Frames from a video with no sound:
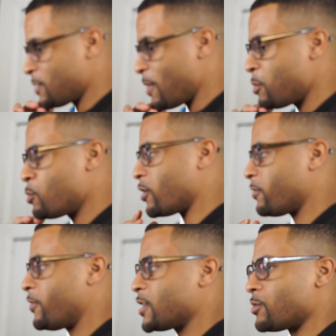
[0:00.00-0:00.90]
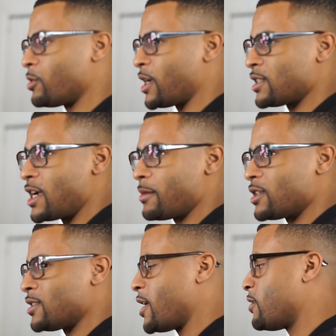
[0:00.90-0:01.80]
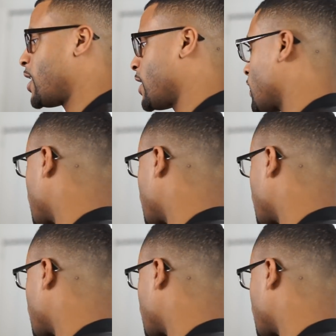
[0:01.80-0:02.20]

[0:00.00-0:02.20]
it's made me more efficient with my time because now like